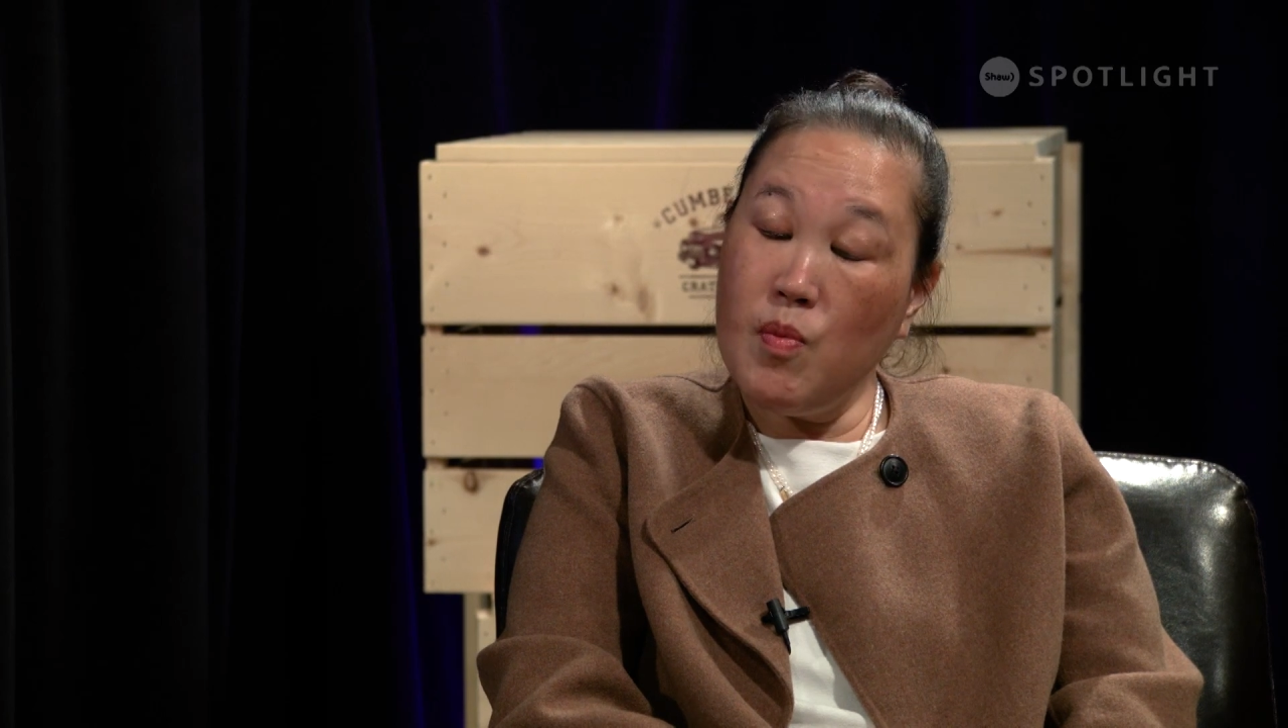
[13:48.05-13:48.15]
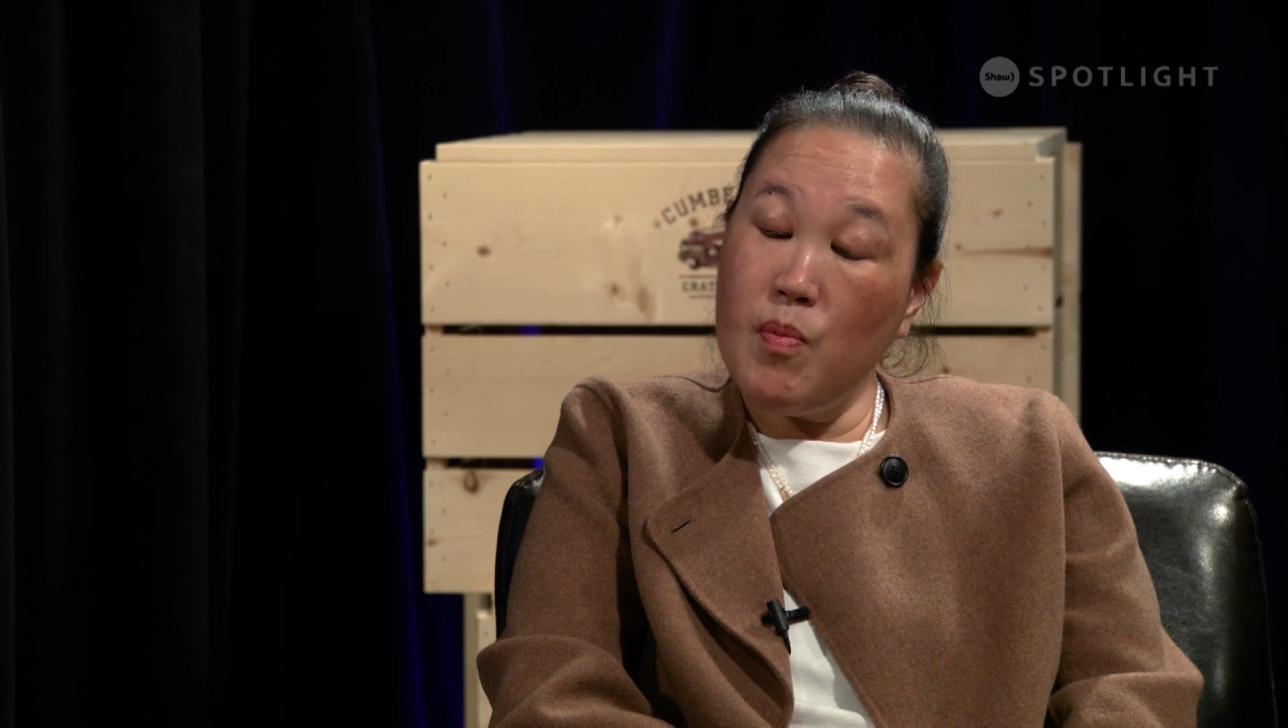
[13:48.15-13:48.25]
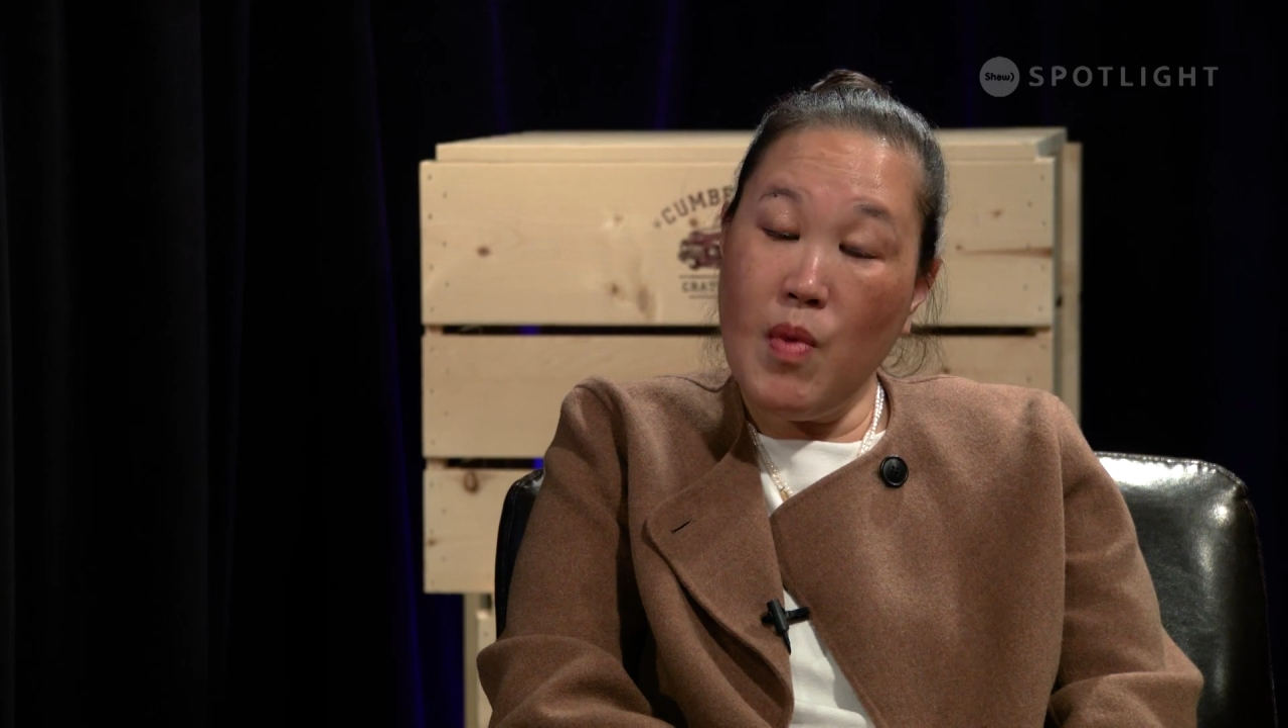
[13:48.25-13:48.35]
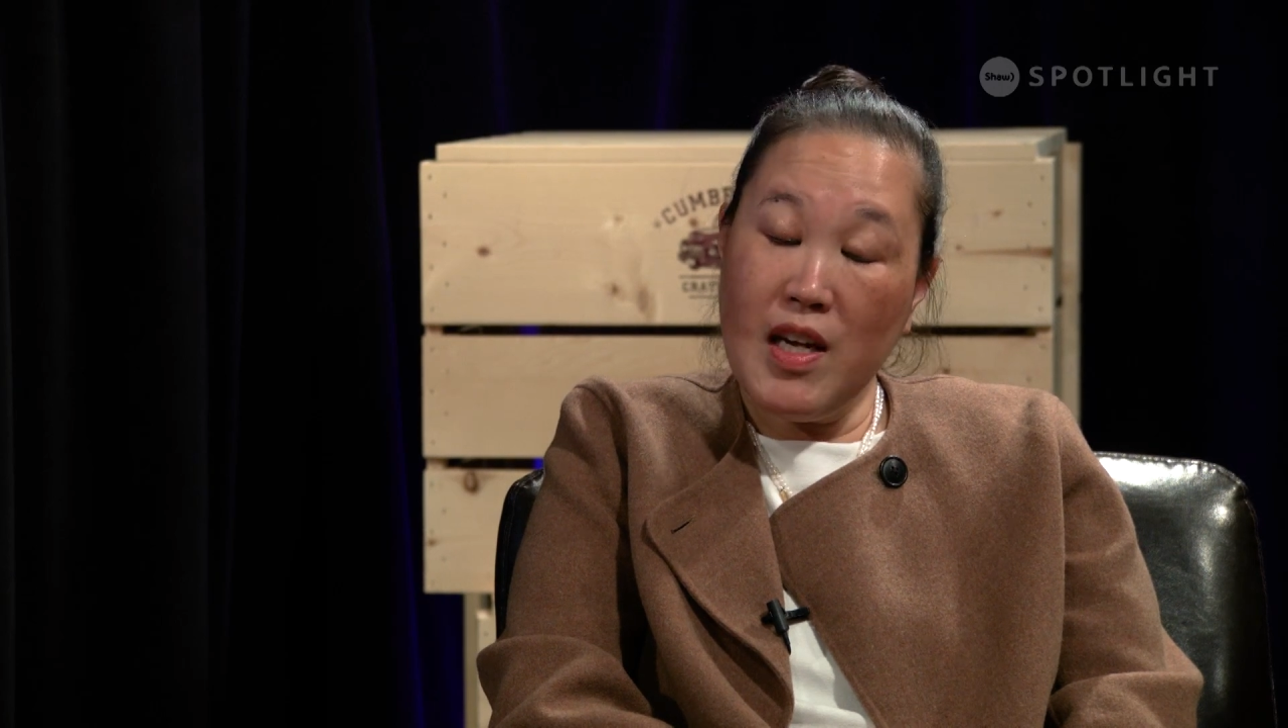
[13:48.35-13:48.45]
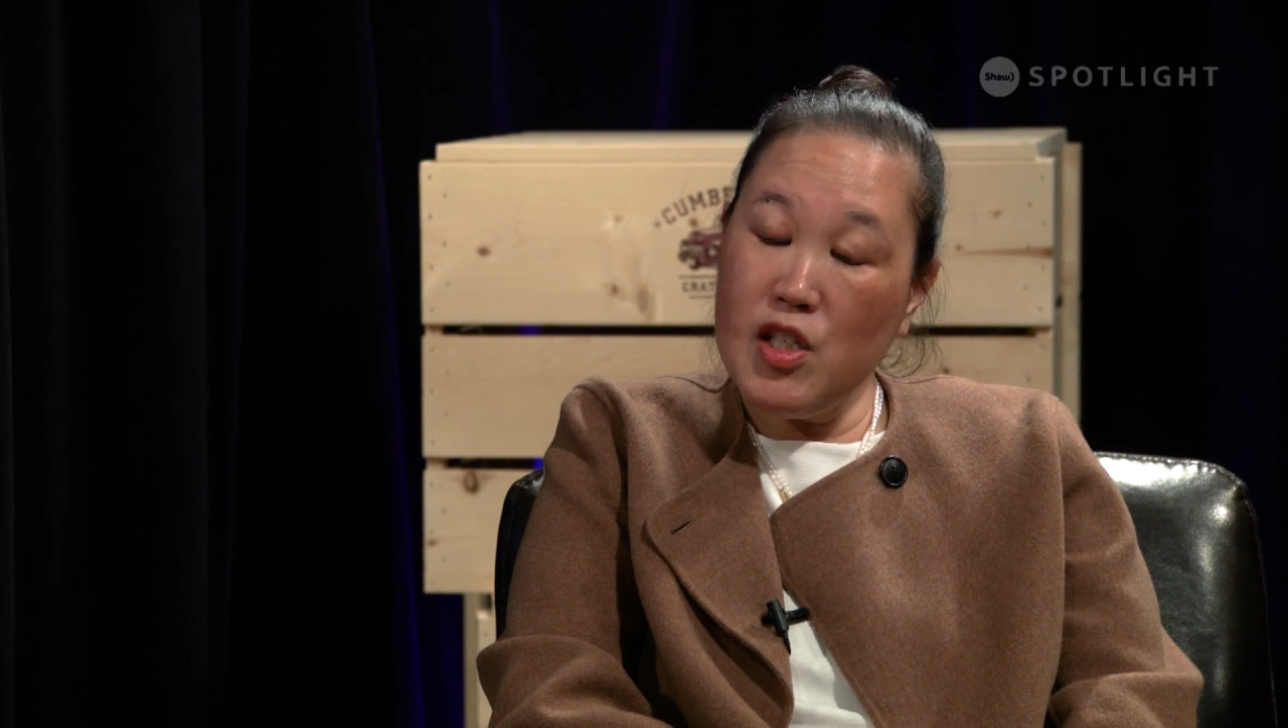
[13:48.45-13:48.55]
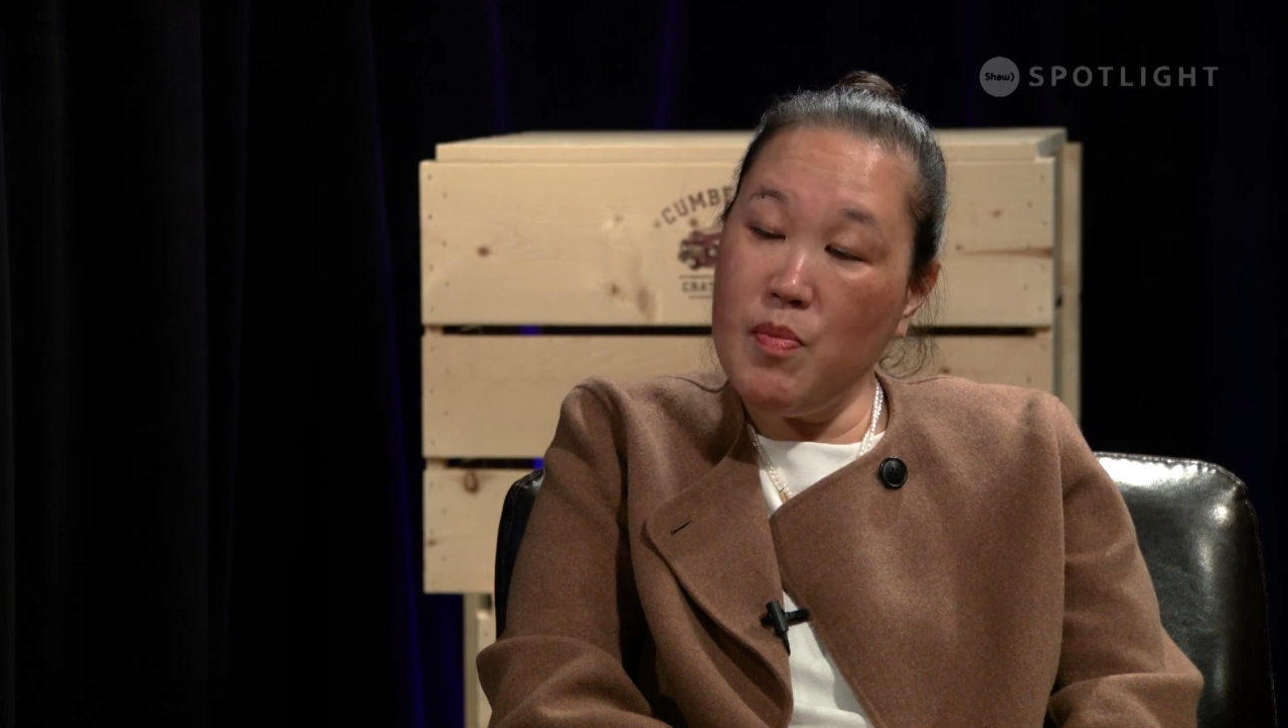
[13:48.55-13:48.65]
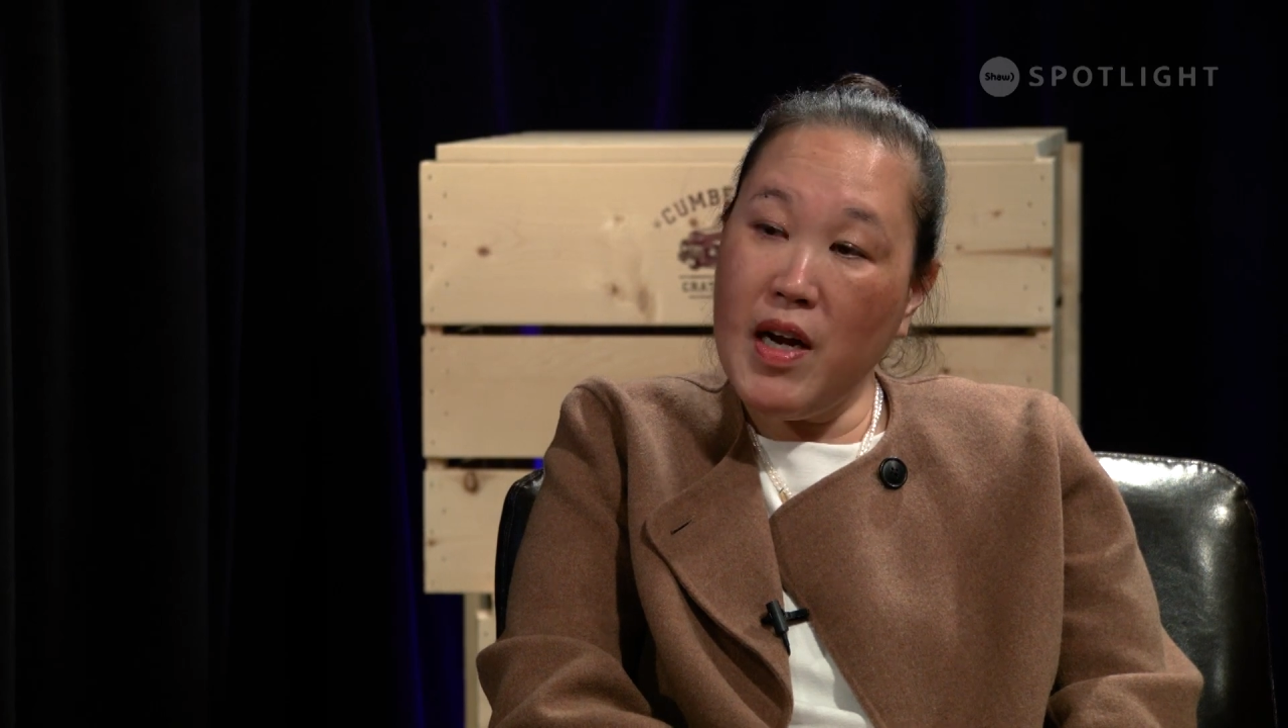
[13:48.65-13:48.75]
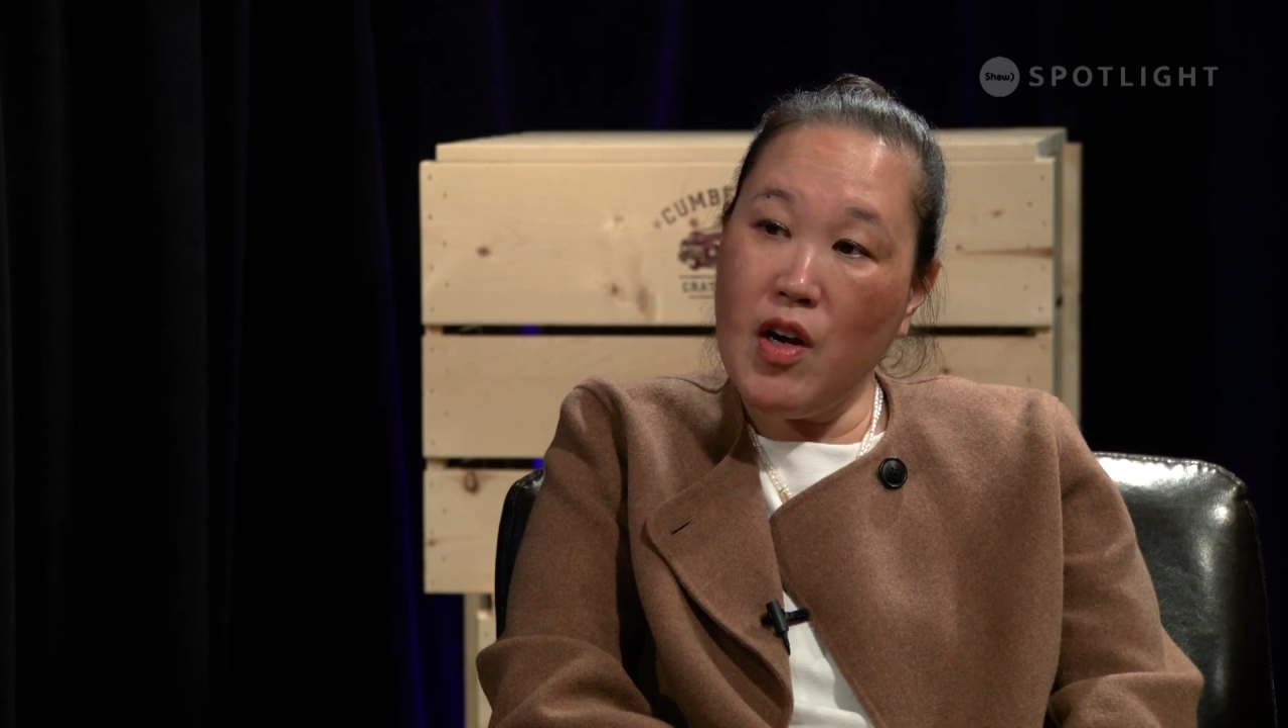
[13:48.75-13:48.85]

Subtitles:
much by